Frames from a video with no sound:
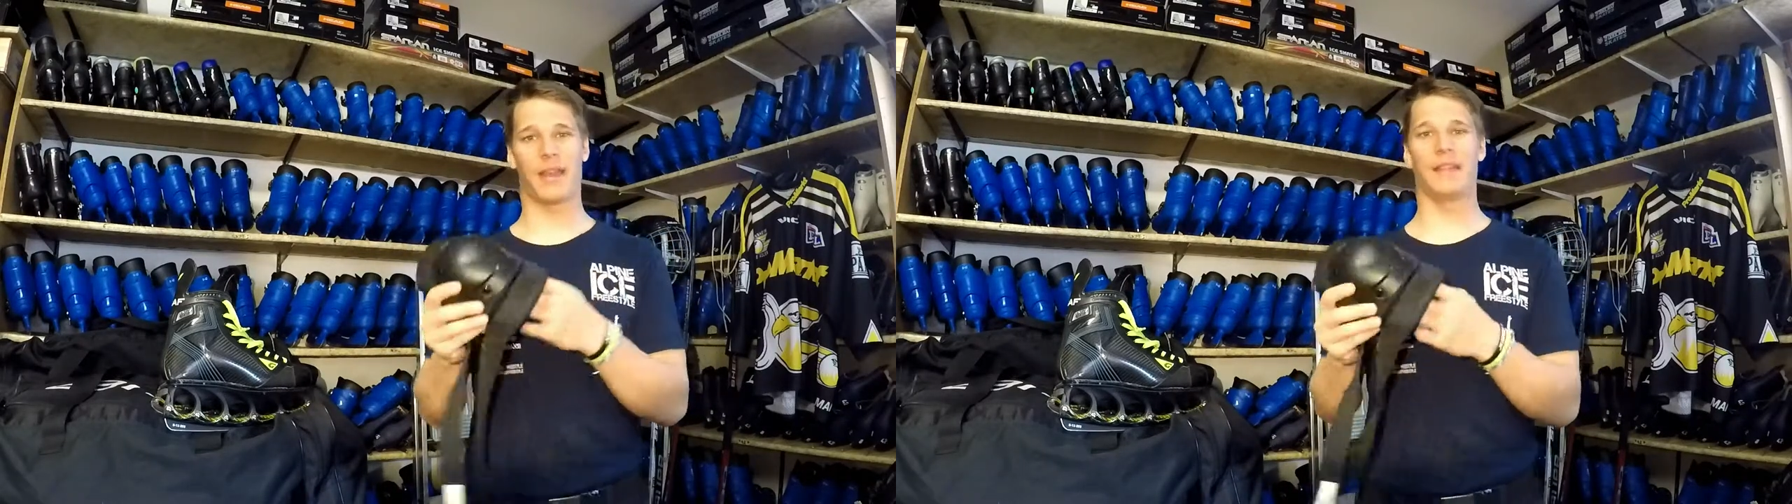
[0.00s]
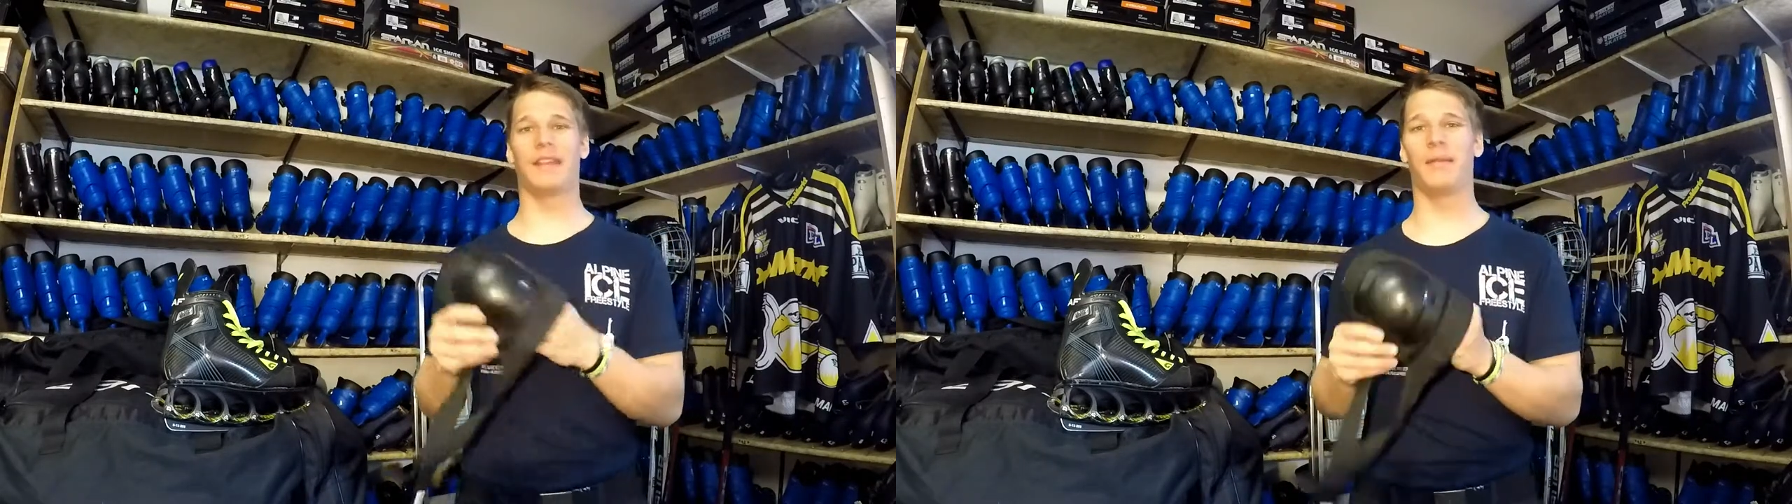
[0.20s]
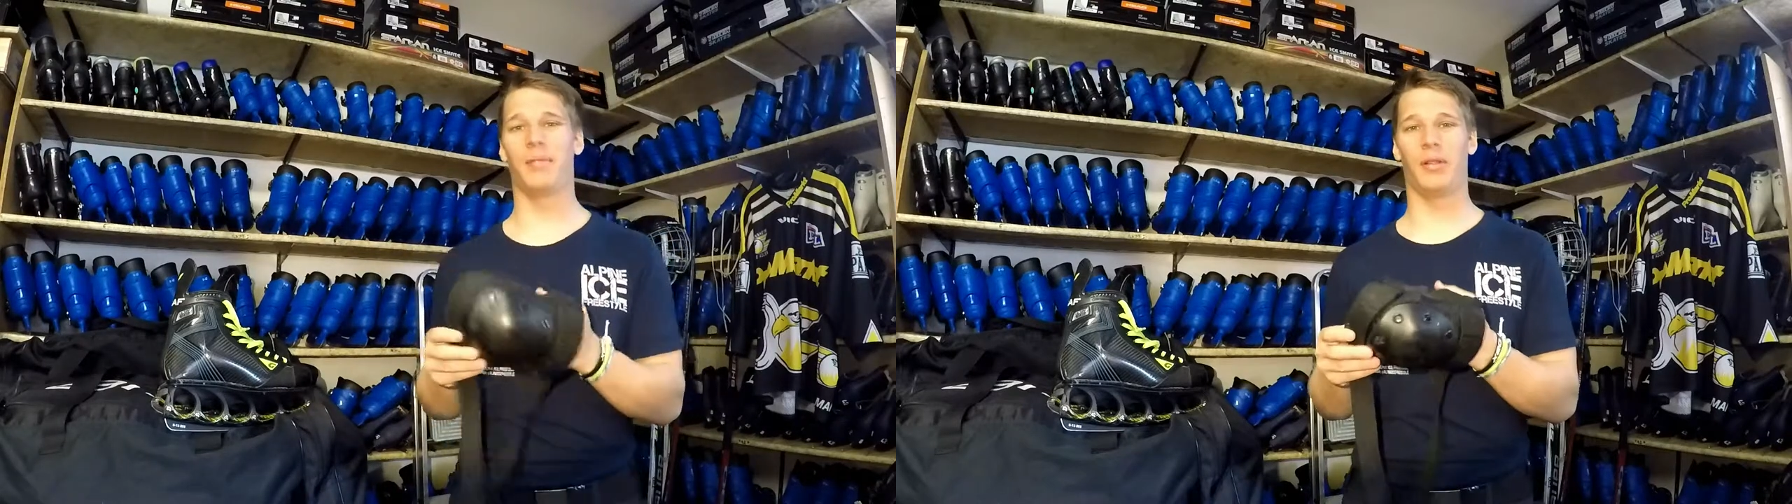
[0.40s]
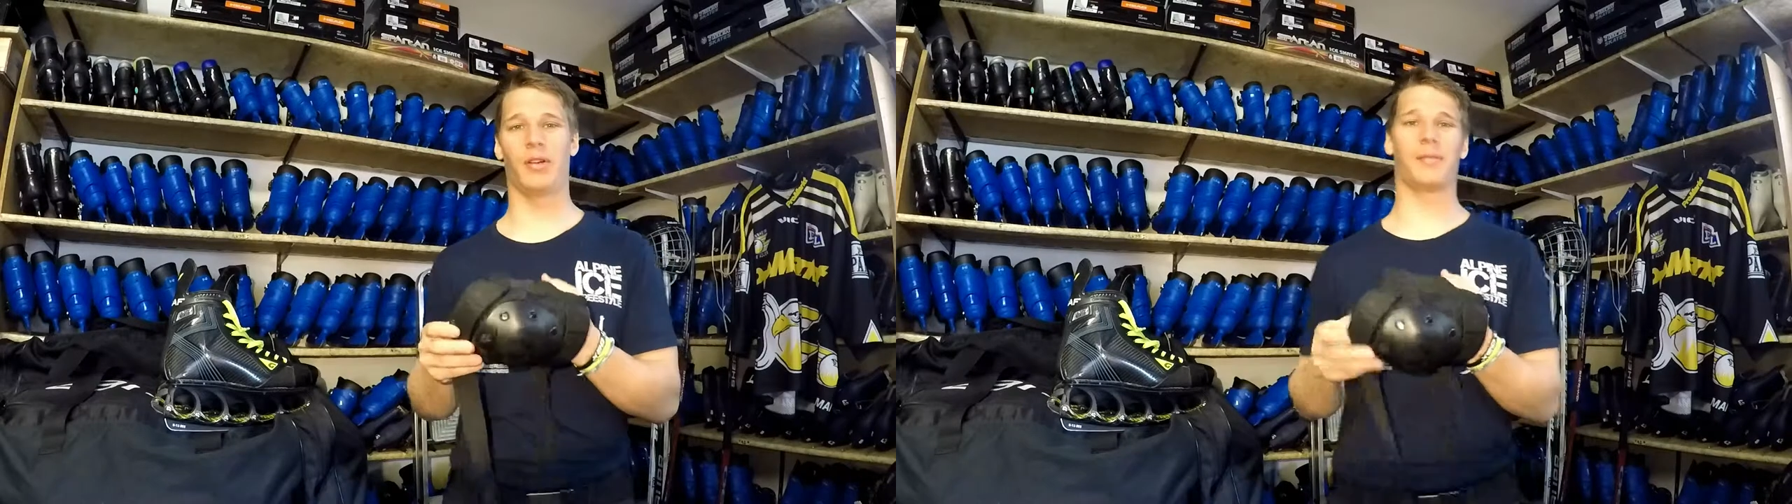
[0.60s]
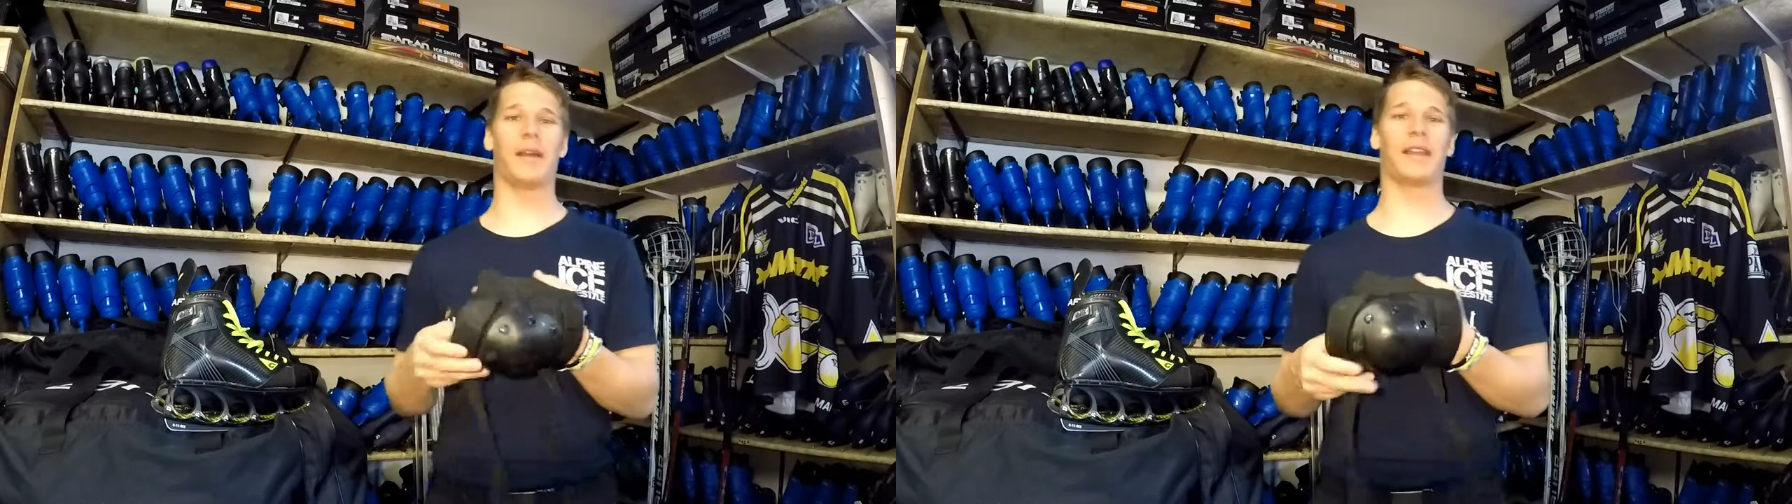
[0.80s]
and they
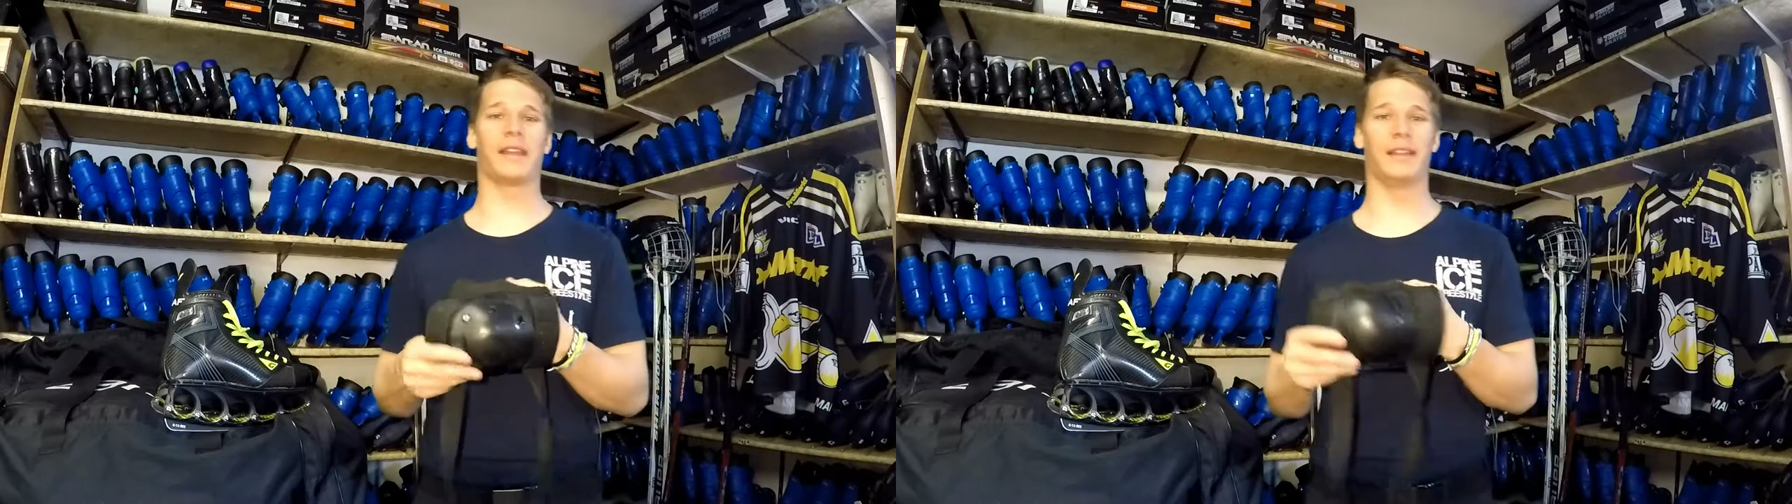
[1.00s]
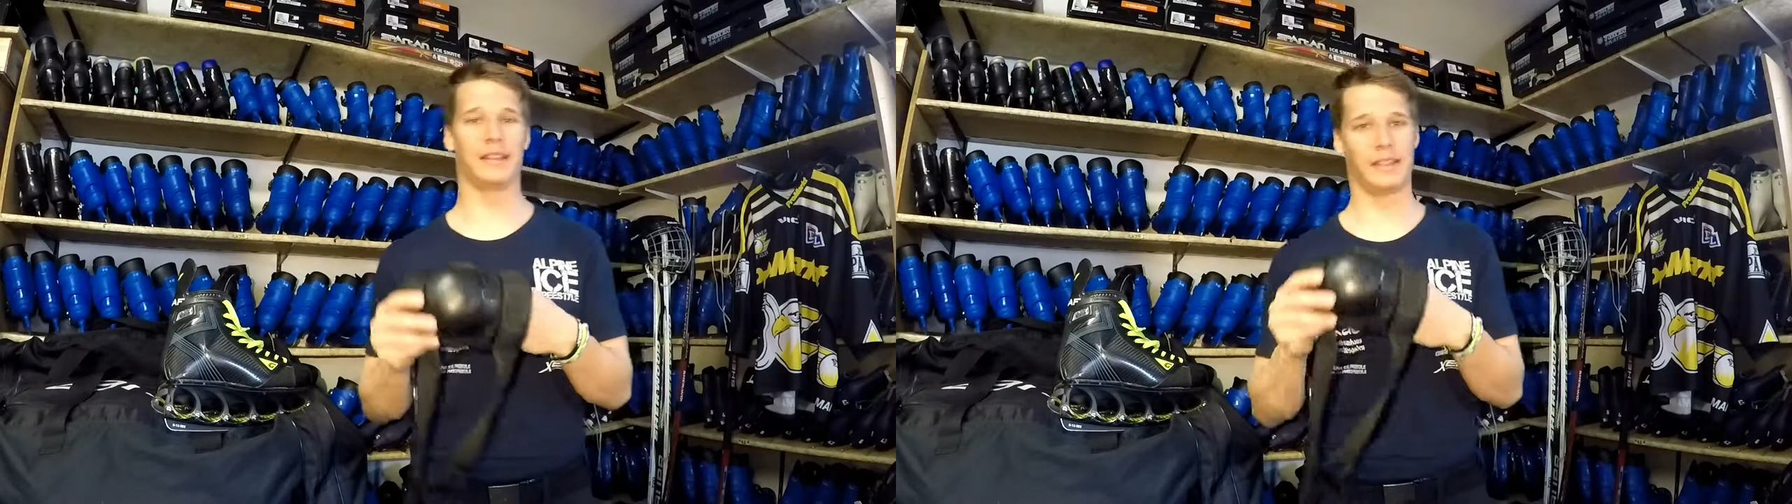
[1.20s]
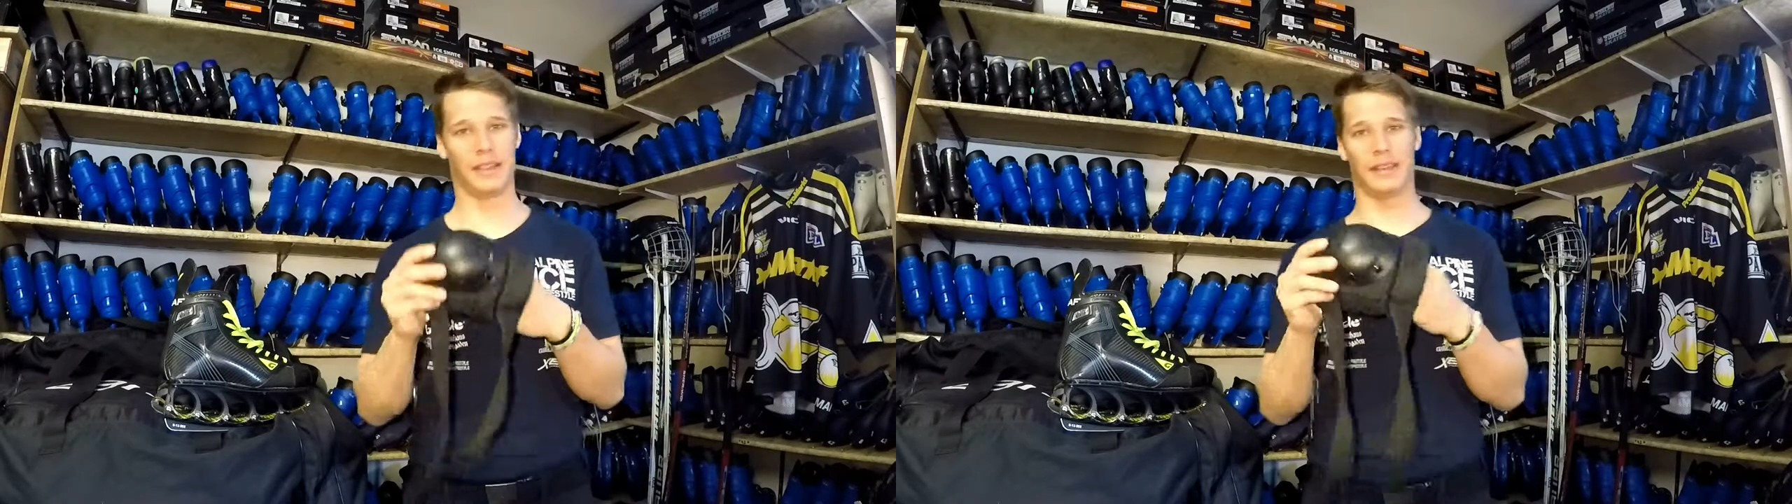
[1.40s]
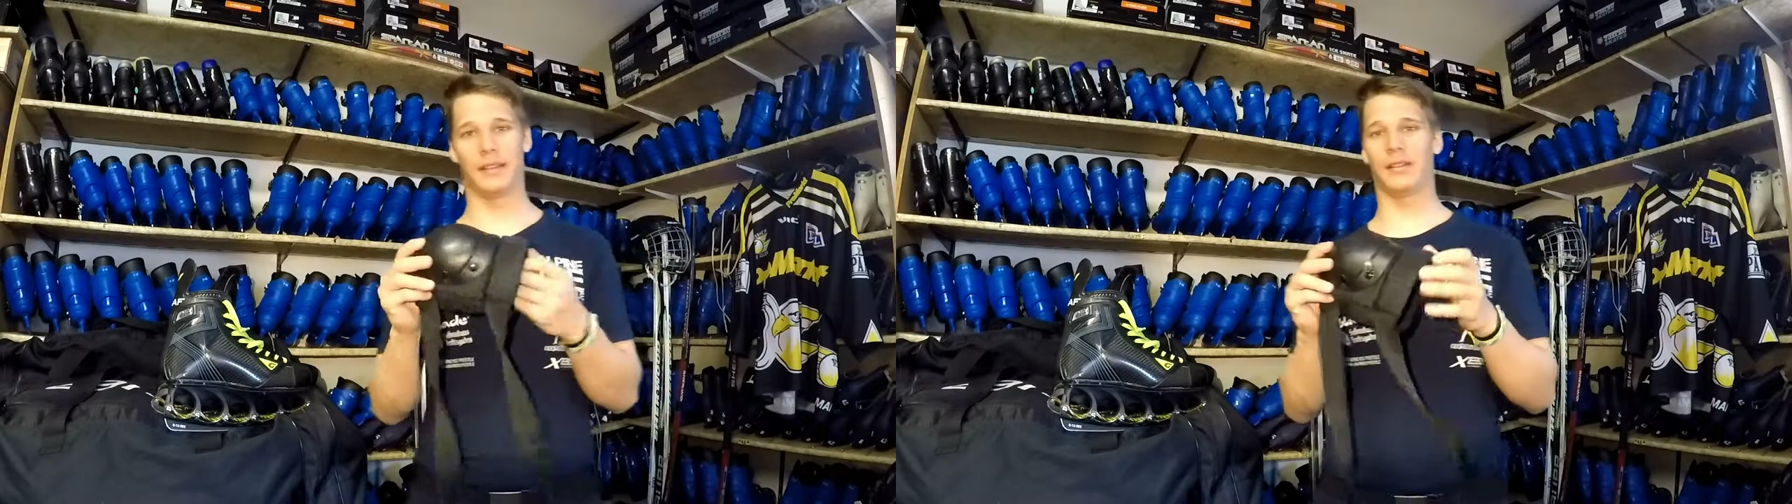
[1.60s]
block my agility